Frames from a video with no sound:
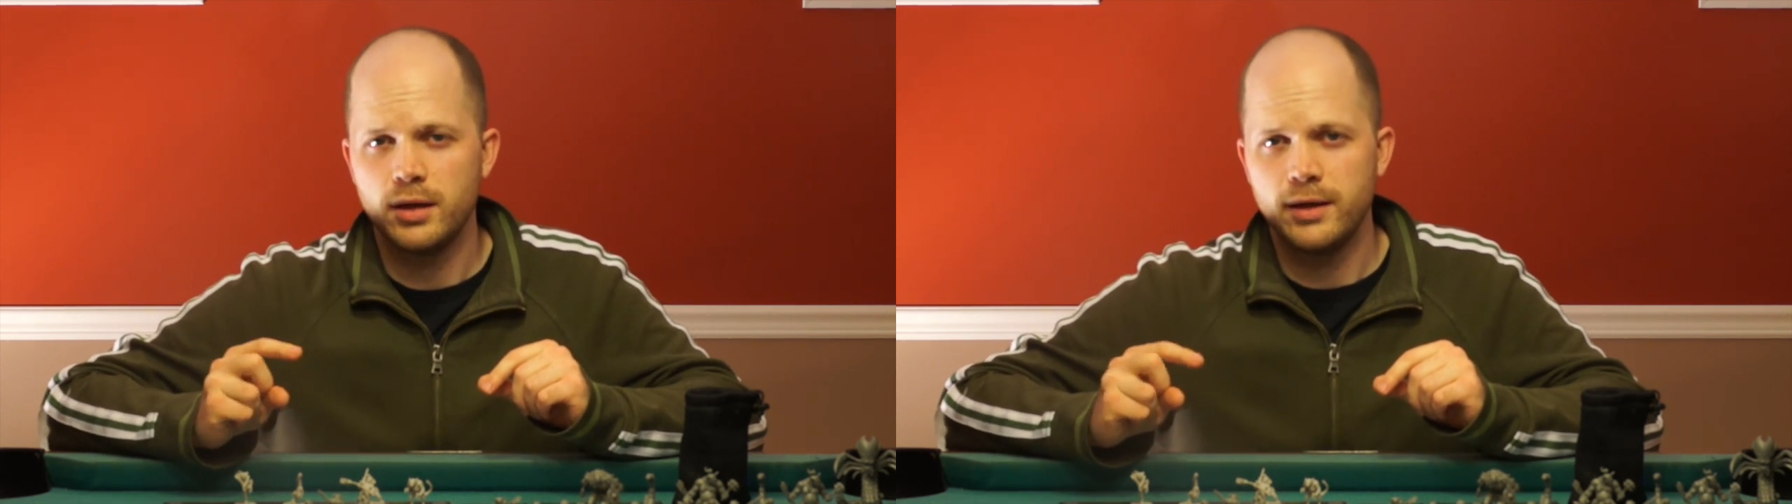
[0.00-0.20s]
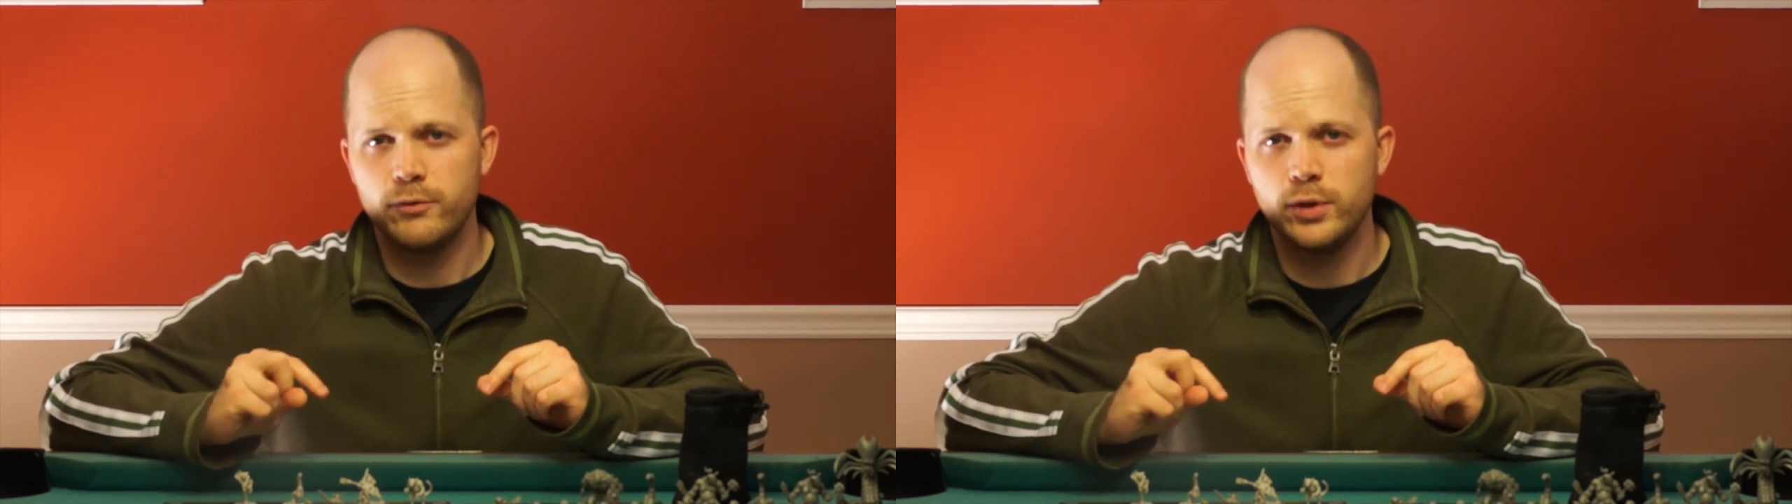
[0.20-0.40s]

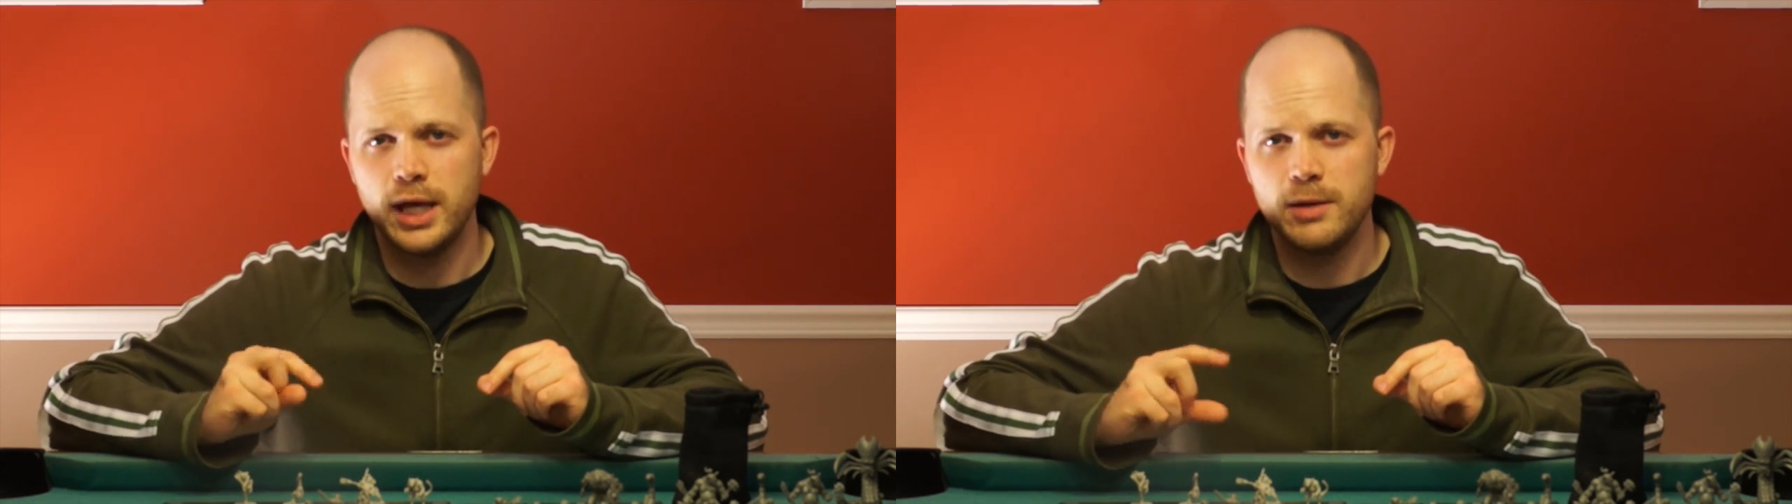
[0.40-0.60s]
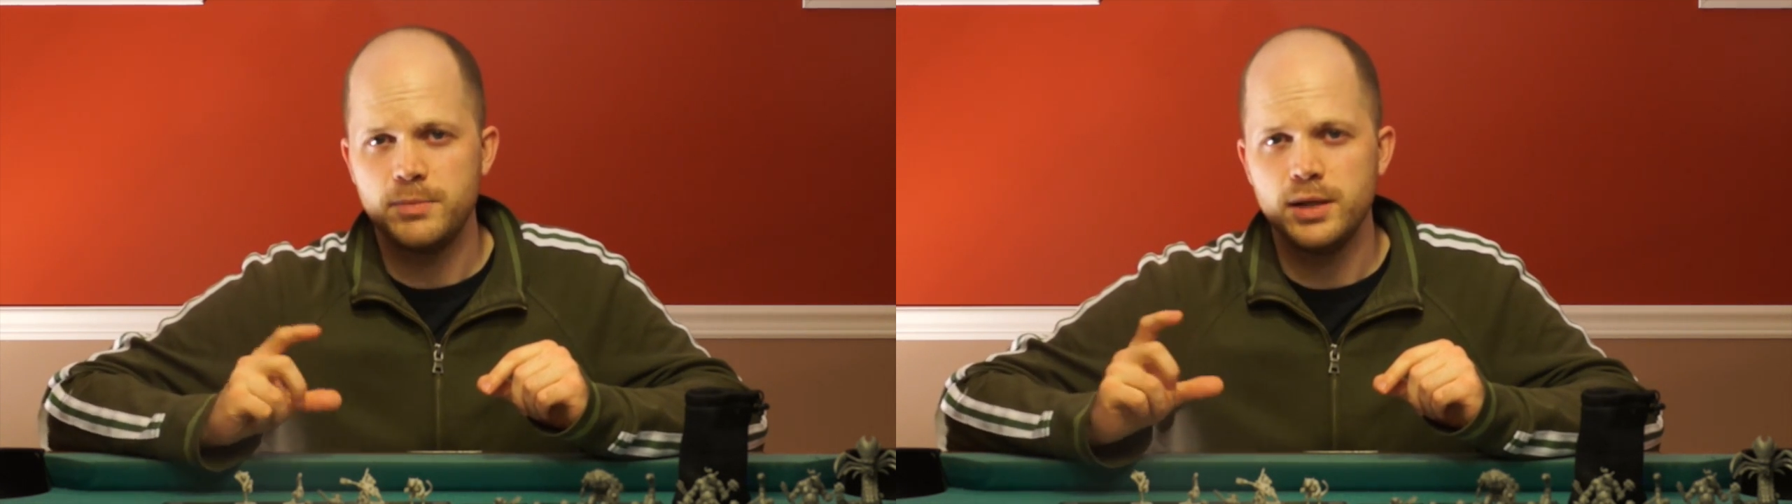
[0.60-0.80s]
every
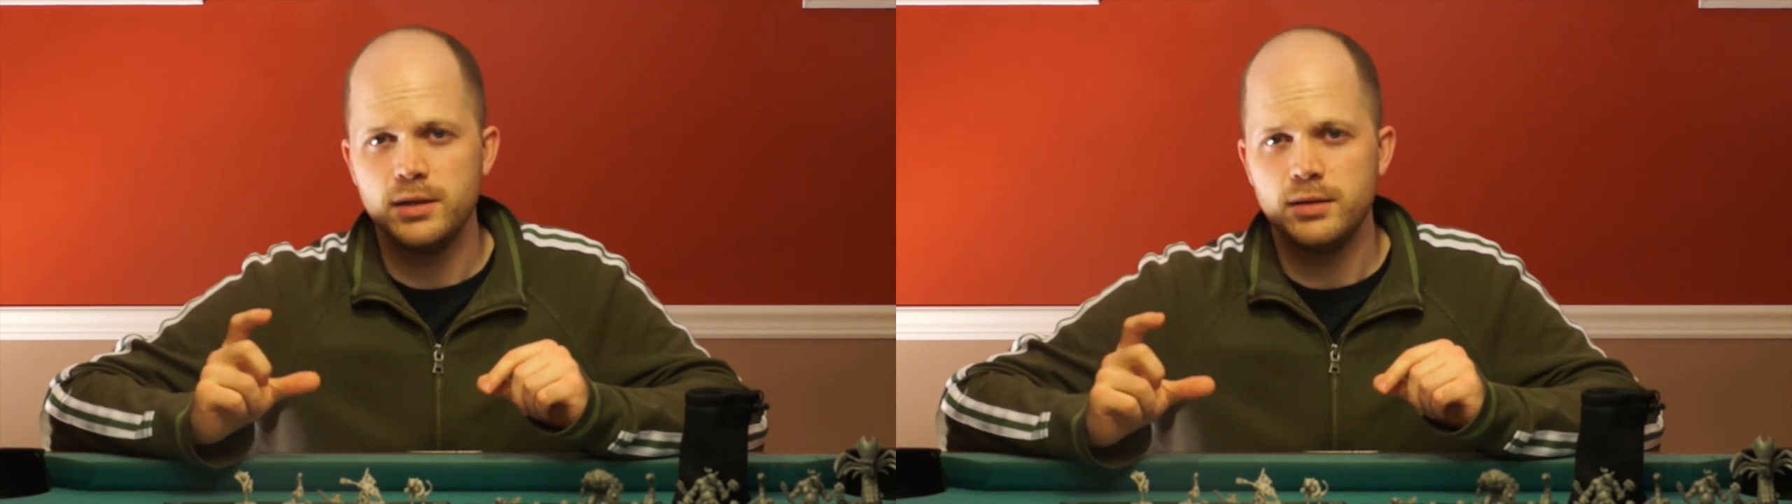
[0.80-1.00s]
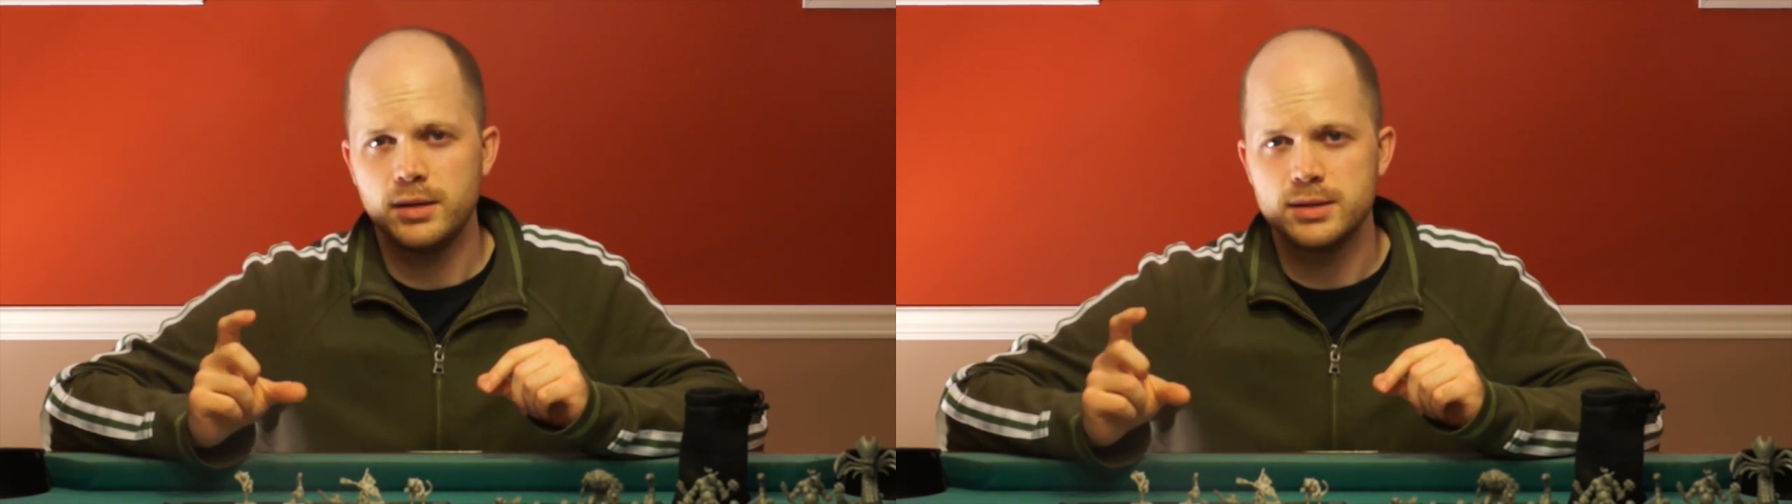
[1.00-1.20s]
AP
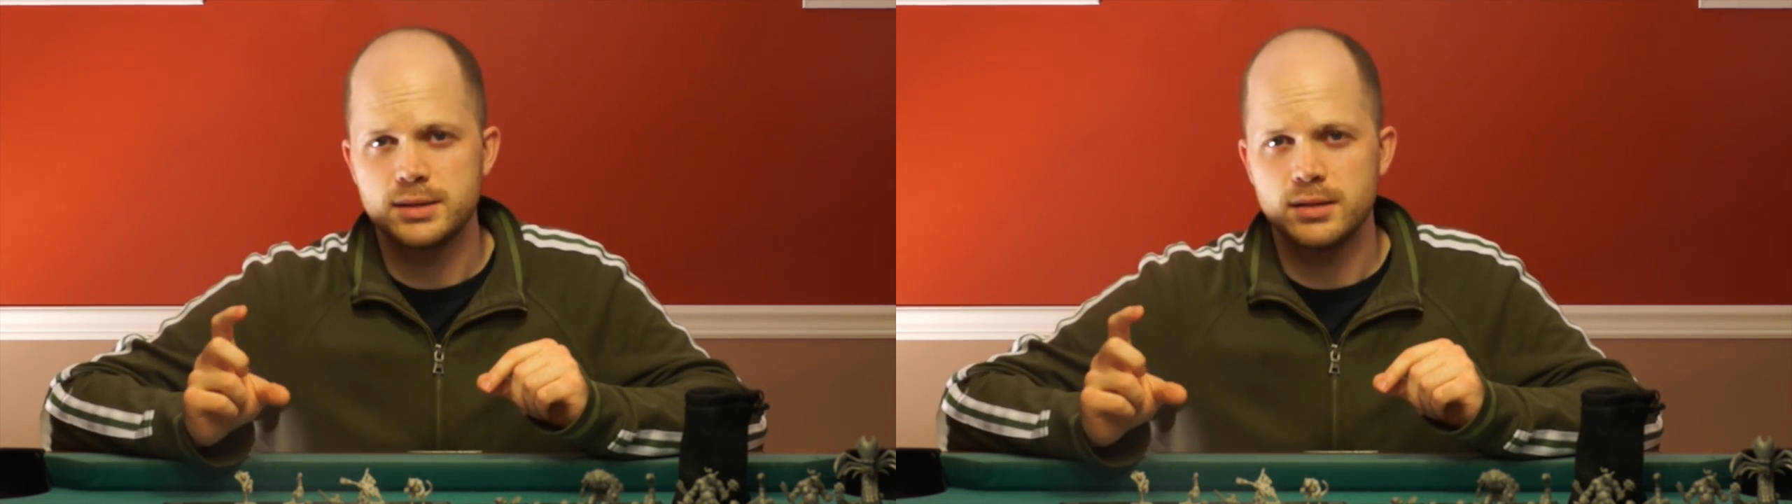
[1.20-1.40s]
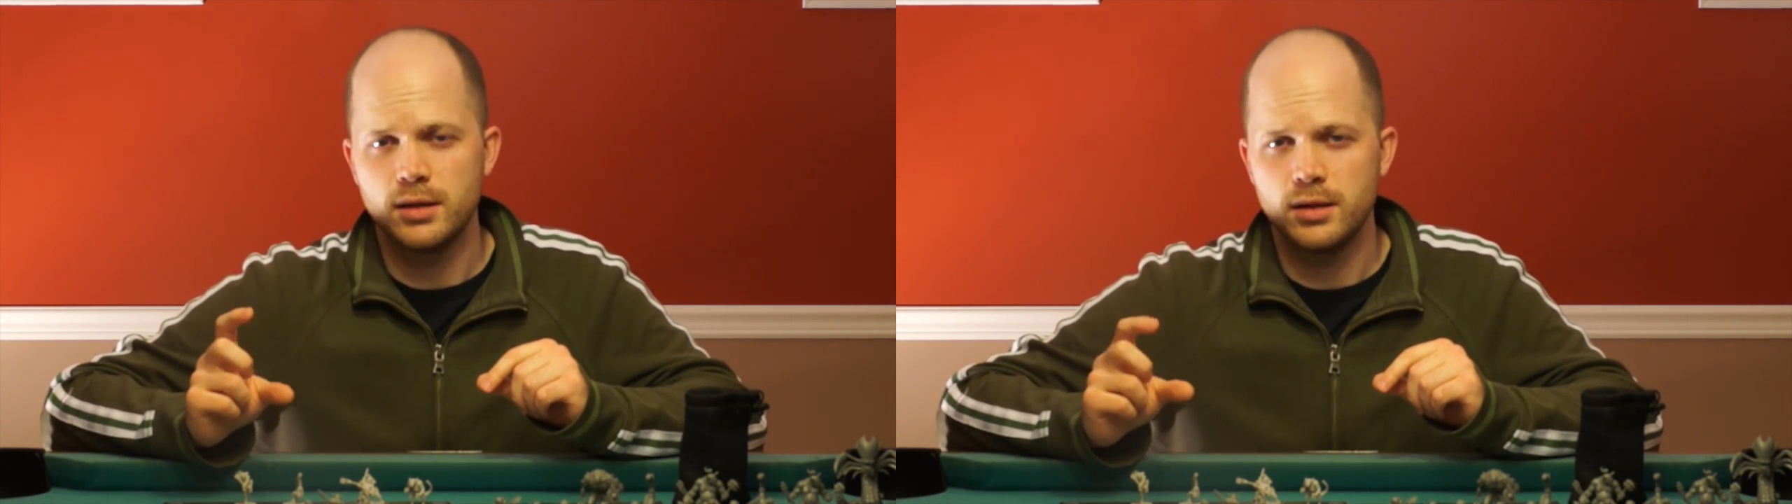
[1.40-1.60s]
is